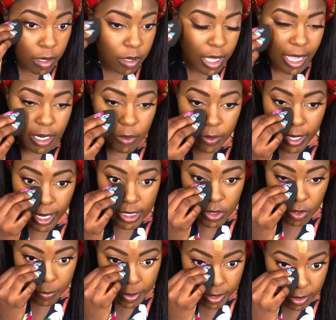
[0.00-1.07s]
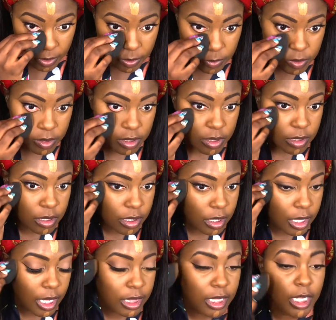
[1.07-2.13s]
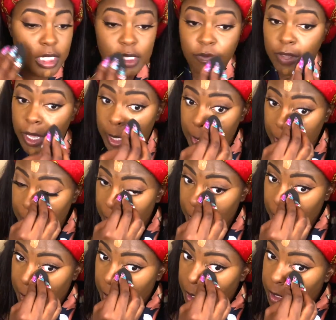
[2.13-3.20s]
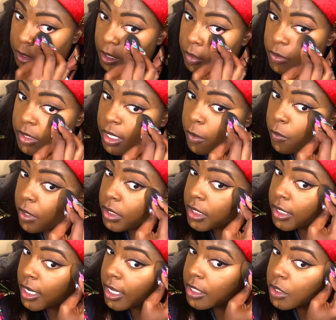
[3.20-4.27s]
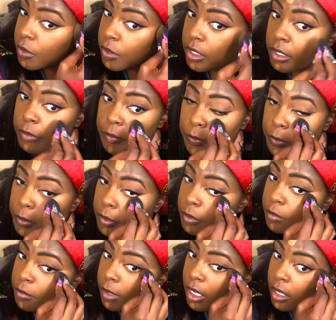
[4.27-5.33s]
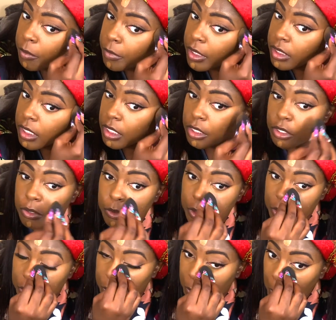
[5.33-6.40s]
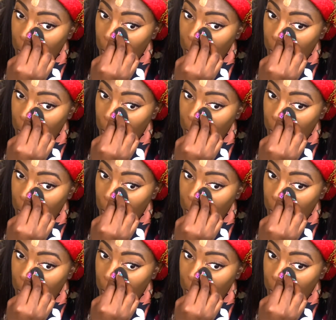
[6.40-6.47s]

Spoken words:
I don't contour my nose. I think it's fine. Those that want to contour, by all means, honey, do you.